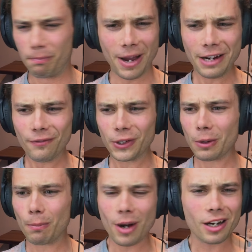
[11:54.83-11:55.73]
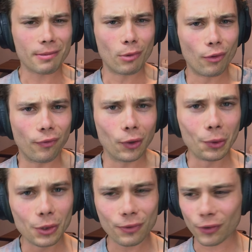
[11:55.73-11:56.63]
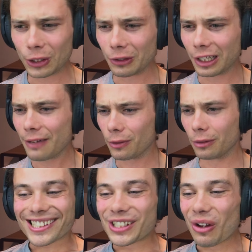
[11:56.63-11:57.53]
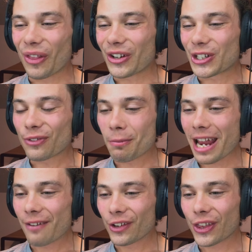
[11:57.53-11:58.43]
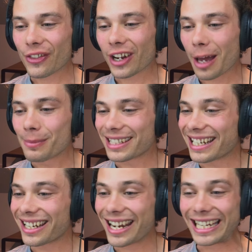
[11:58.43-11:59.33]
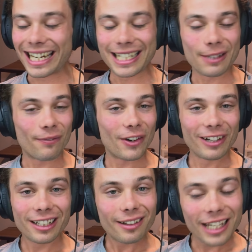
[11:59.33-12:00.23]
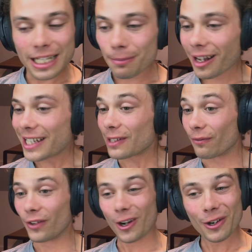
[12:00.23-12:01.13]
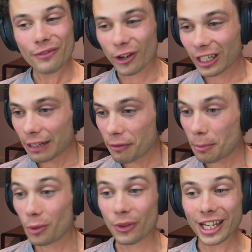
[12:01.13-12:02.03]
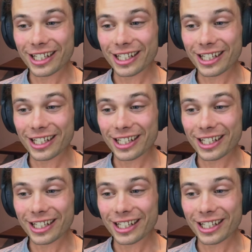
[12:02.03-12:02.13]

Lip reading: bang for your buck, more floors for your level. Still though, just from everything that I'm seeing here, it's a very clean place, very livable. There